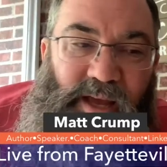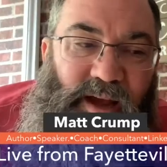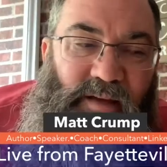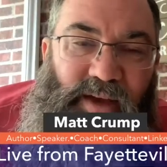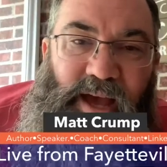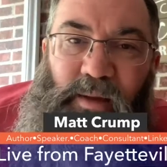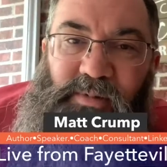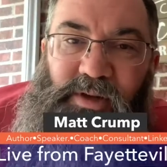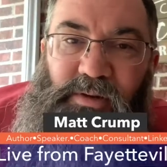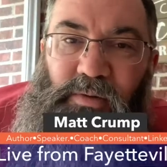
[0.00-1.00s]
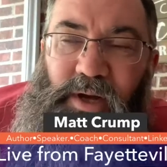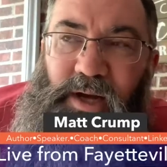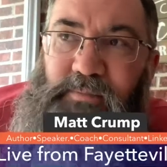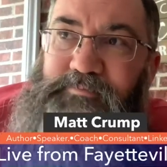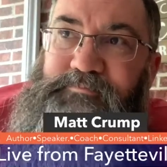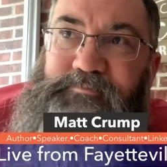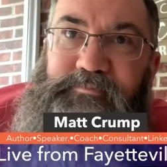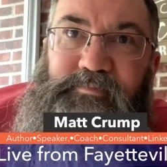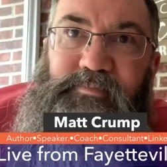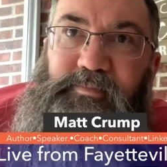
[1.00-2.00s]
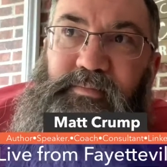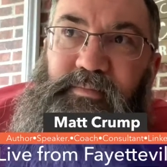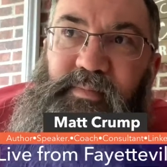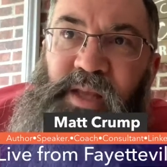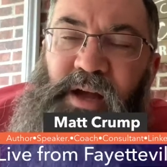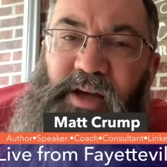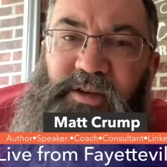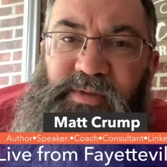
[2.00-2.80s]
I've had up to um, gosh